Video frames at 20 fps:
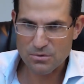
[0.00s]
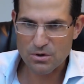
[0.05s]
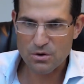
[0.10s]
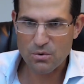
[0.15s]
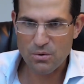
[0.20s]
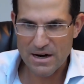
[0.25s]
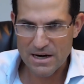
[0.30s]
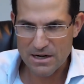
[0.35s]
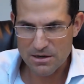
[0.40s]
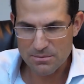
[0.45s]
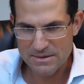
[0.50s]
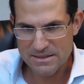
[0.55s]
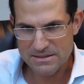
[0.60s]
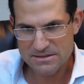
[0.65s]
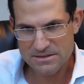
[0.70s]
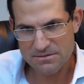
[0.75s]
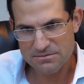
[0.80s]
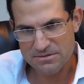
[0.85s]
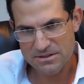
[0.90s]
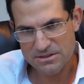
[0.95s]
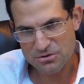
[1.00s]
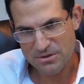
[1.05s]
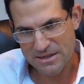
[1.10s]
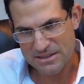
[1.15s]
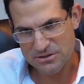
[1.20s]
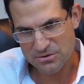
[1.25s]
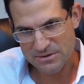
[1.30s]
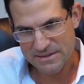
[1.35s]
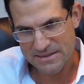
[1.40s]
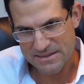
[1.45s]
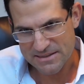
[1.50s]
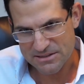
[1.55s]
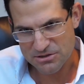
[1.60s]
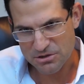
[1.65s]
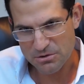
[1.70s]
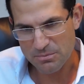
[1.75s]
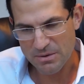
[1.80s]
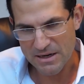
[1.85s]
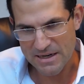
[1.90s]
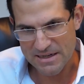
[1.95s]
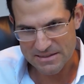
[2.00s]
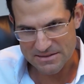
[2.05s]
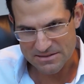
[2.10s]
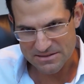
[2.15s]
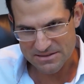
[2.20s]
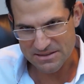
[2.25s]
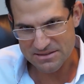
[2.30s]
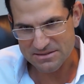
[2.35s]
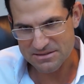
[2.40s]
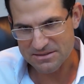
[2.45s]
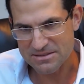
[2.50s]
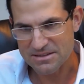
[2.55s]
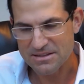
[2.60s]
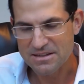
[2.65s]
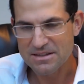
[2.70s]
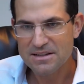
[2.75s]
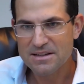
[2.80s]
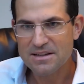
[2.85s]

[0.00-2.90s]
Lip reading: requirement of the Treasury to issue bonds, and